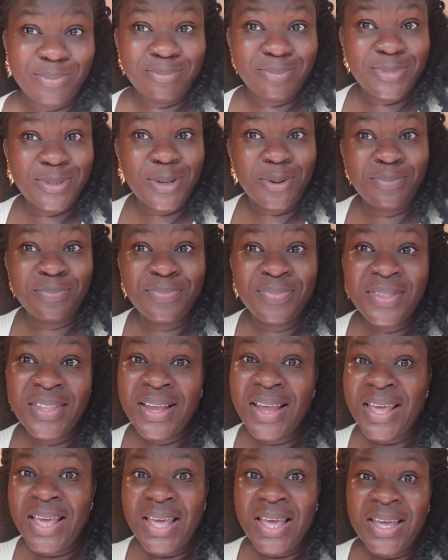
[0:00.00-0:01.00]
So
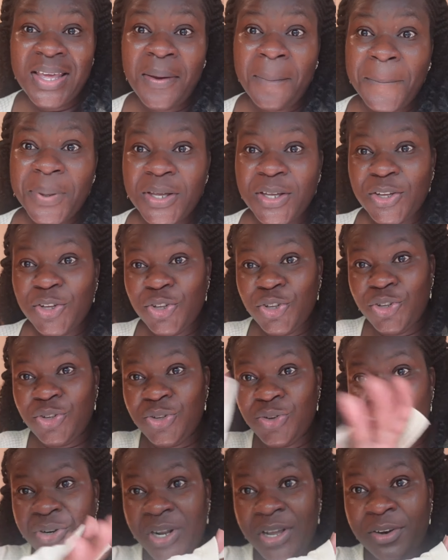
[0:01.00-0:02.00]
yep,
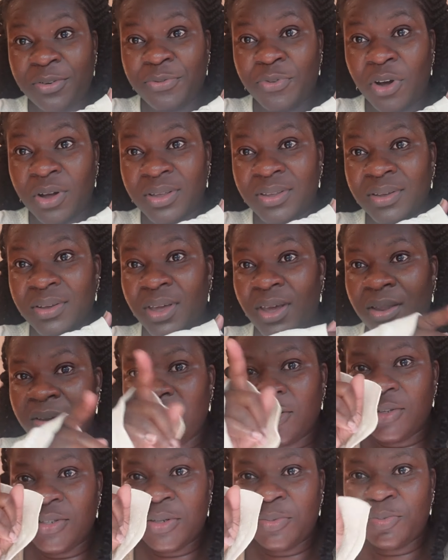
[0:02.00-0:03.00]
you're getting foggy again
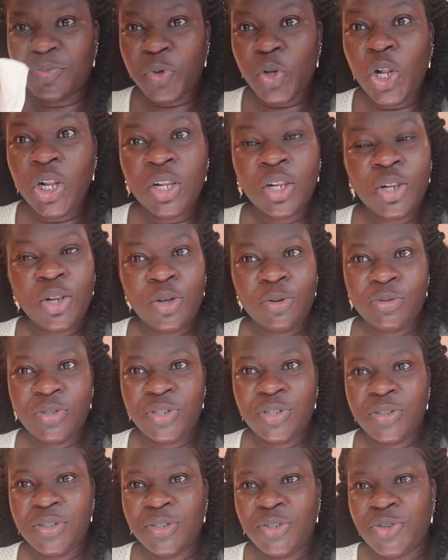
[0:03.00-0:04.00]
because I'm close
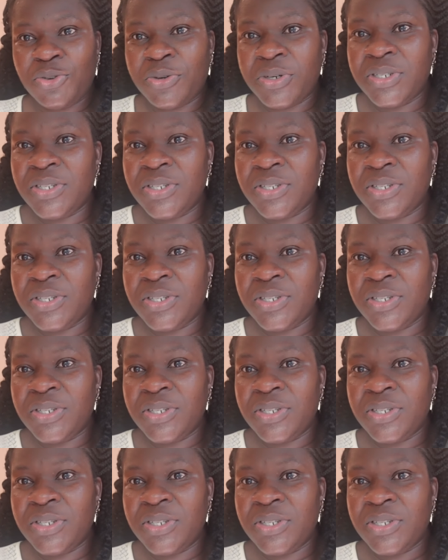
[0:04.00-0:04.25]
to the store.